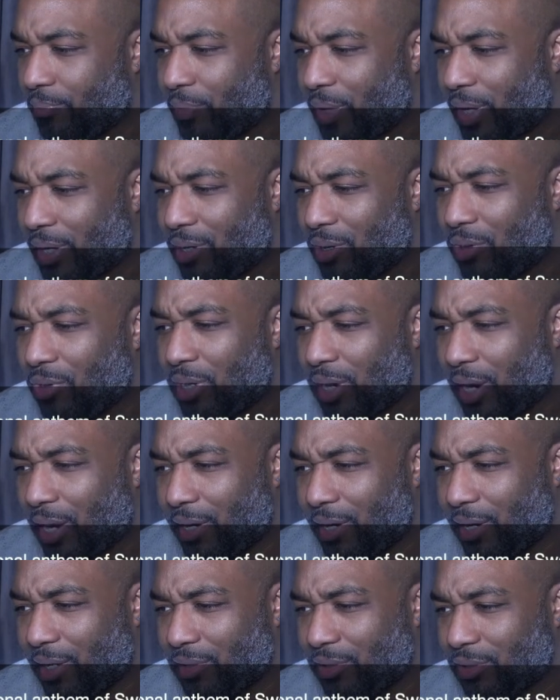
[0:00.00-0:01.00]
I know
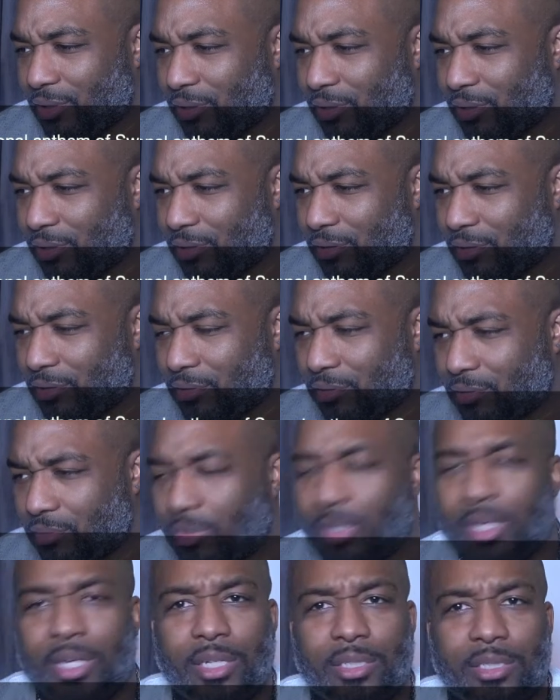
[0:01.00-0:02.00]
Cotton Eye Joe though.
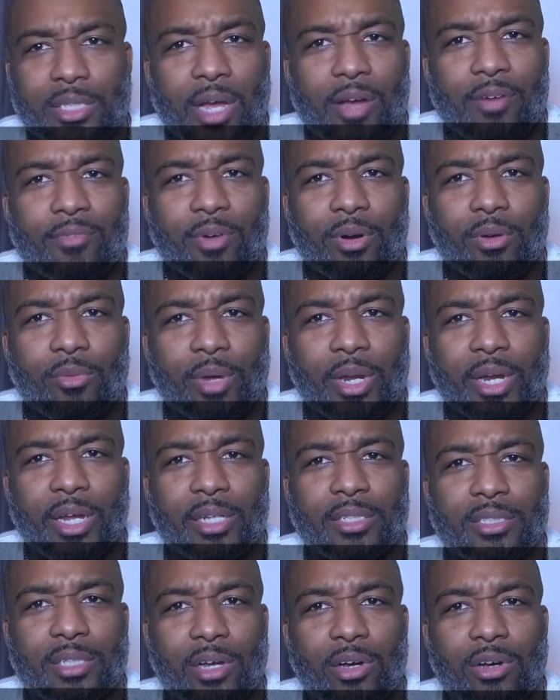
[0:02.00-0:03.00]
Where did you come from? Where
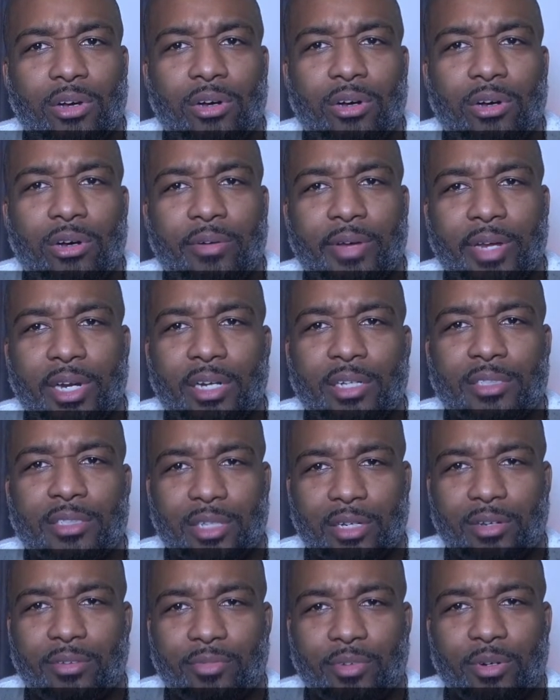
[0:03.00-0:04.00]
did you go? Where did you
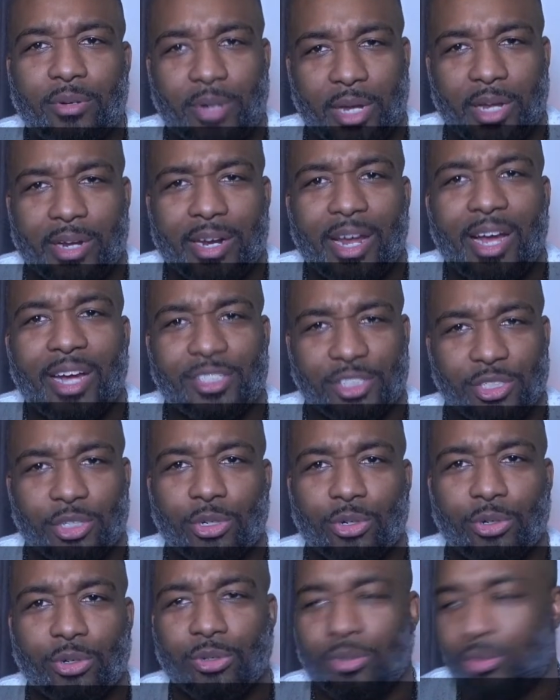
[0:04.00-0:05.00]
come from? Cotton Eye
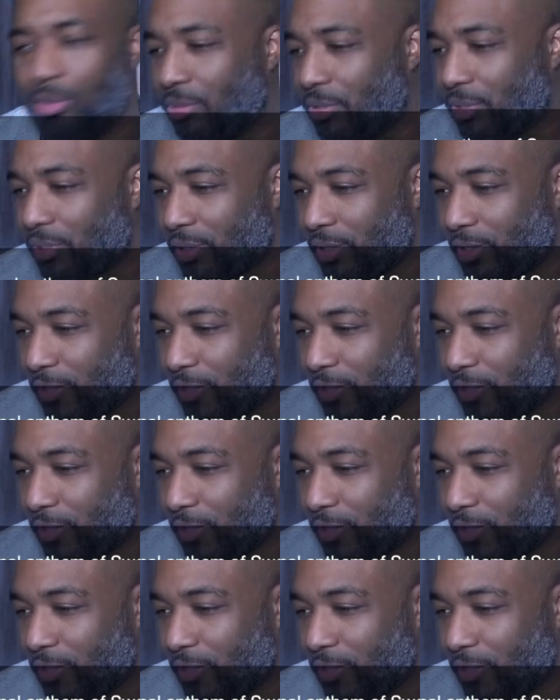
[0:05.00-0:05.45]
Joe.